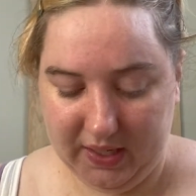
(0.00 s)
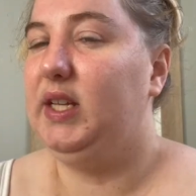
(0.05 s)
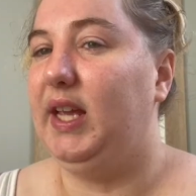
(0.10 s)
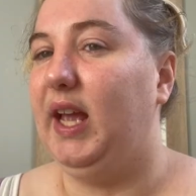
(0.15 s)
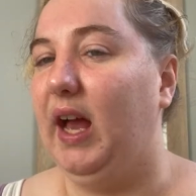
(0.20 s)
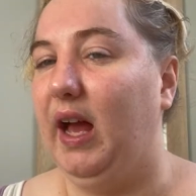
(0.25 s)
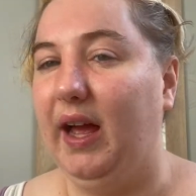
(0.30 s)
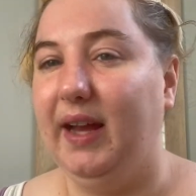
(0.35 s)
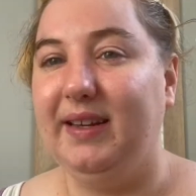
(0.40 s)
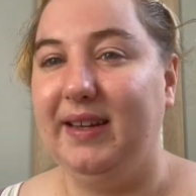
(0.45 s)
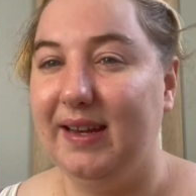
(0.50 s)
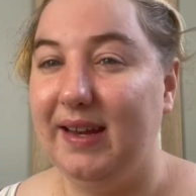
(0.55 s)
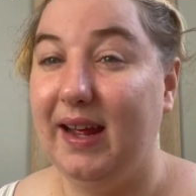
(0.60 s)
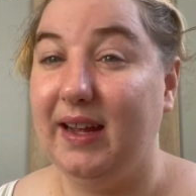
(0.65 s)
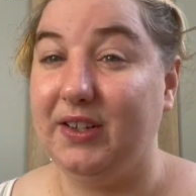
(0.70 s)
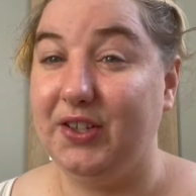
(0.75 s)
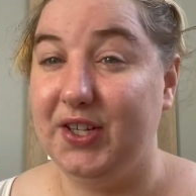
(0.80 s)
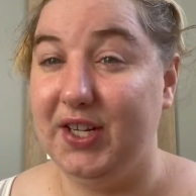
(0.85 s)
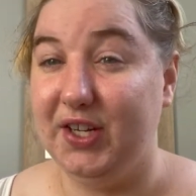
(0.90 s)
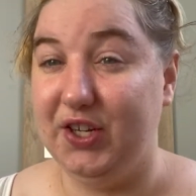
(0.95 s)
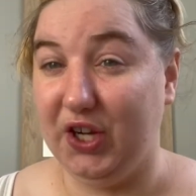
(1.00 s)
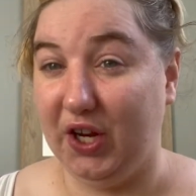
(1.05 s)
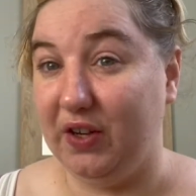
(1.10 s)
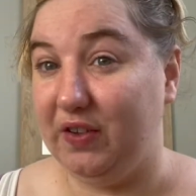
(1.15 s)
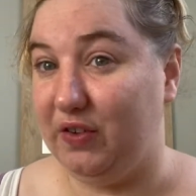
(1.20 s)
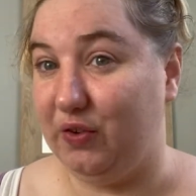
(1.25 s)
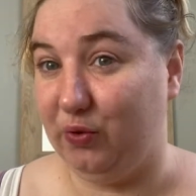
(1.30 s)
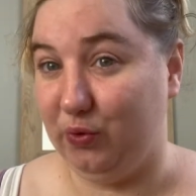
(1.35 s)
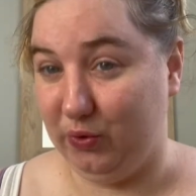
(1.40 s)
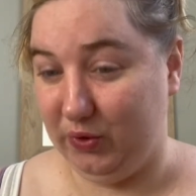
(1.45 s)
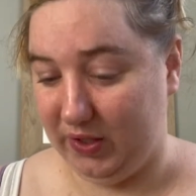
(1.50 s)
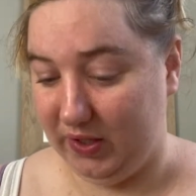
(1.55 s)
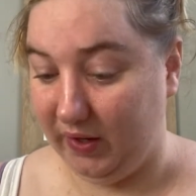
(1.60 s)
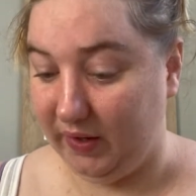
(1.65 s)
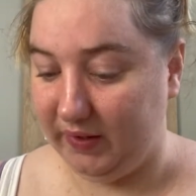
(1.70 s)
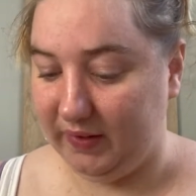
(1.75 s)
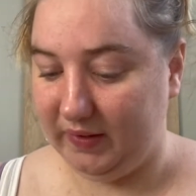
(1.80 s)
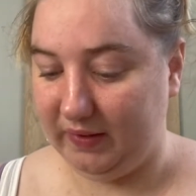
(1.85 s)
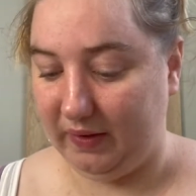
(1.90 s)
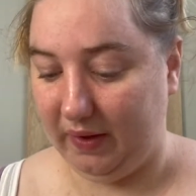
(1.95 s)
Yeah, I did actually just order
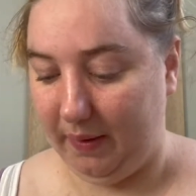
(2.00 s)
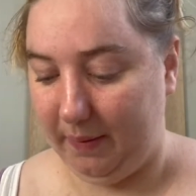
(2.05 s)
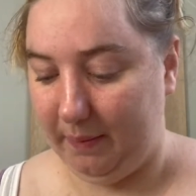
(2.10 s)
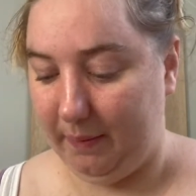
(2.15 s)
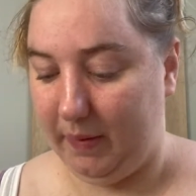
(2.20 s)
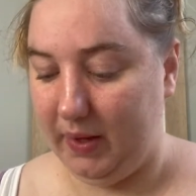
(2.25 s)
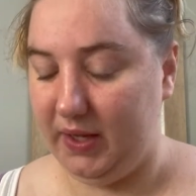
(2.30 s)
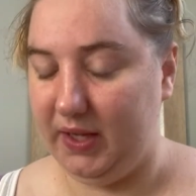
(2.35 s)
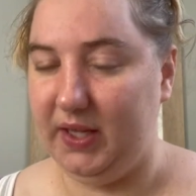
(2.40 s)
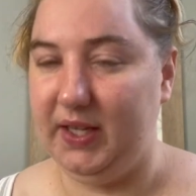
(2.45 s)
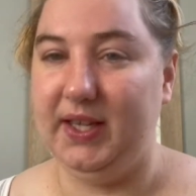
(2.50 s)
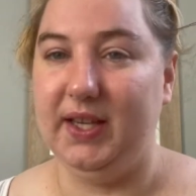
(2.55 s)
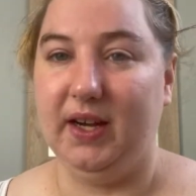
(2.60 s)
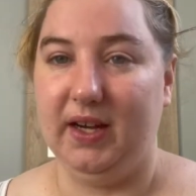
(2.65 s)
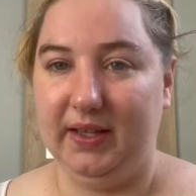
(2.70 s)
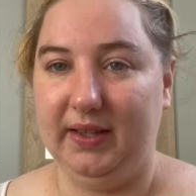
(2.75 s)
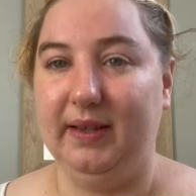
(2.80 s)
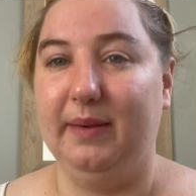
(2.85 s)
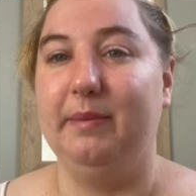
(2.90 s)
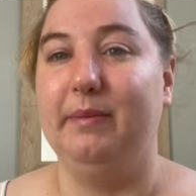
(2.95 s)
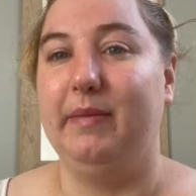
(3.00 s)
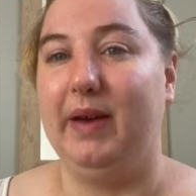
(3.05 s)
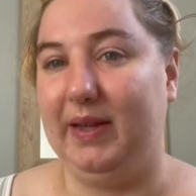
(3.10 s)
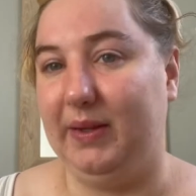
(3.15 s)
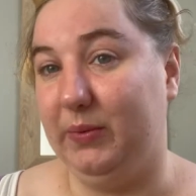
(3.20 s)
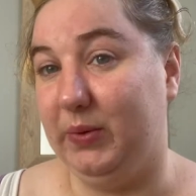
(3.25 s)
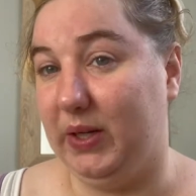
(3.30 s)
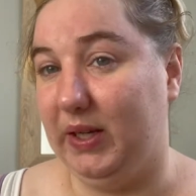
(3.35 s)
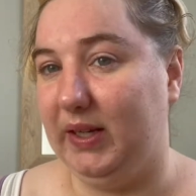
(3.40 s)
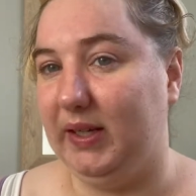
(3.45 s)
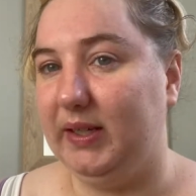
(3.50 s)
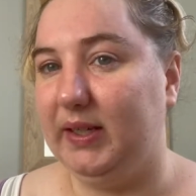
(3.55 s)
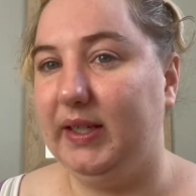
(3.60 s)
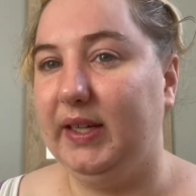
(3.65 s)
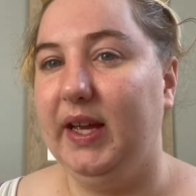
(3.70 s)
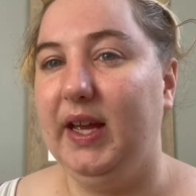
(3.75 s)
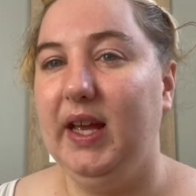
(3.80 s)
some yarn that might work,